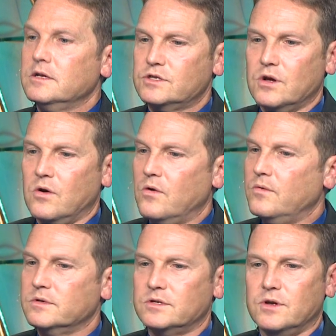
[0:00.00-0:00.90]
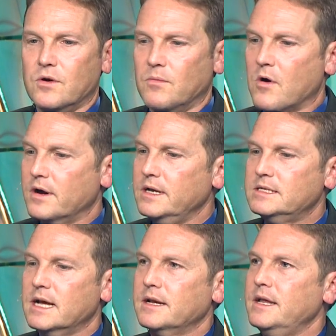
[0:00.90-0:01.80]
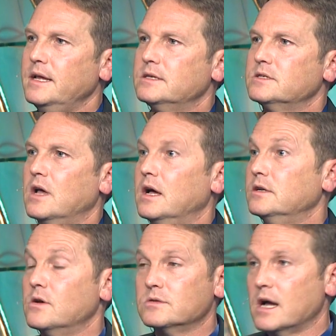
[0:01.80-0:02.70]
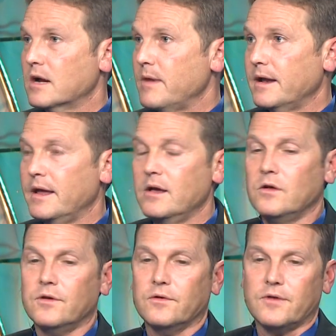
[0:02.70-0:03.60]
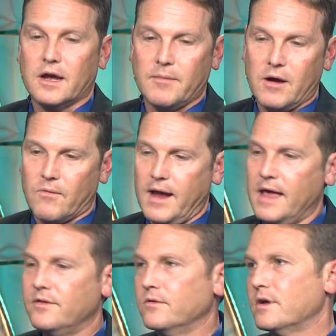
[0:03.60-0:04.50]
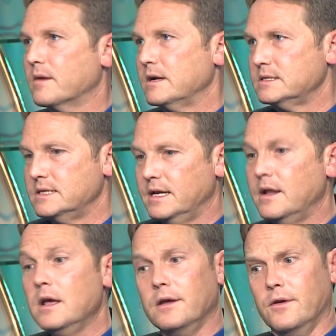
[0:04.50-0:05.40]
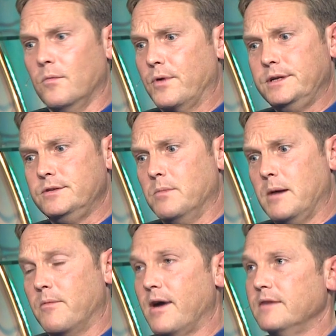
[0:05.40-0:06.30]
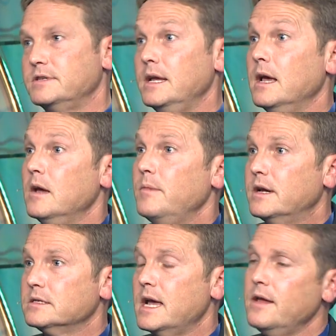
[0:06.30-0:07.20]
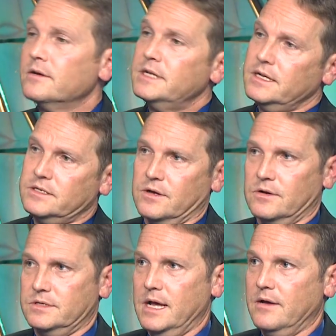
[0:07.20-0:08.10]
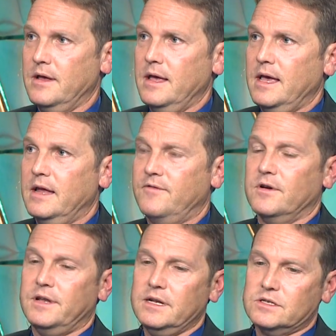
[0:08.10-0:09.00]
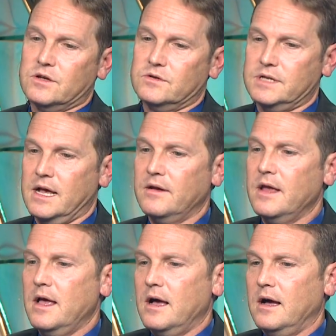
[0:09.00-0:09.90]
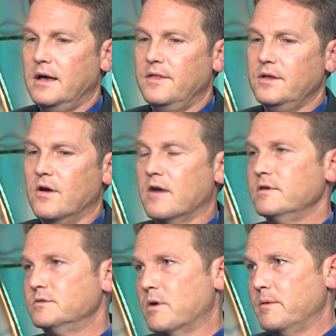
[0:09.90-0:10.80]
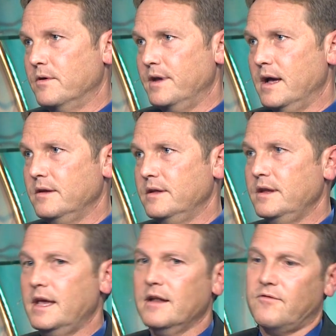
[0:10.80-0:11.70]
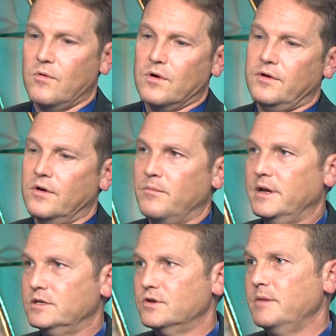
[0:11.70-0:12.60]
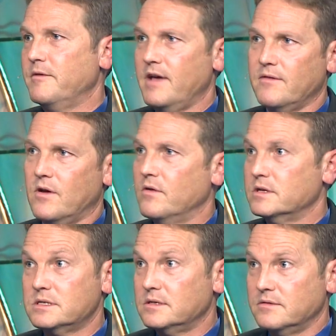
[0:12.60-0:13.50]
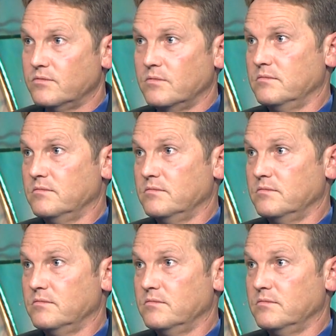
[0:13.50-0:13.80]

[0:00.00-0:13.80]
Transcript: So in. Go to marketing techniques. Uh, don't talk about hell. Don't talk about wrath. Don't talk about sin. Don't preach through Bible prophecy because, hey, your attendance goes down. And if your attendance goes down, uh, then your offerings will probably go down. Then you can't afford your big dream of having all this stuff,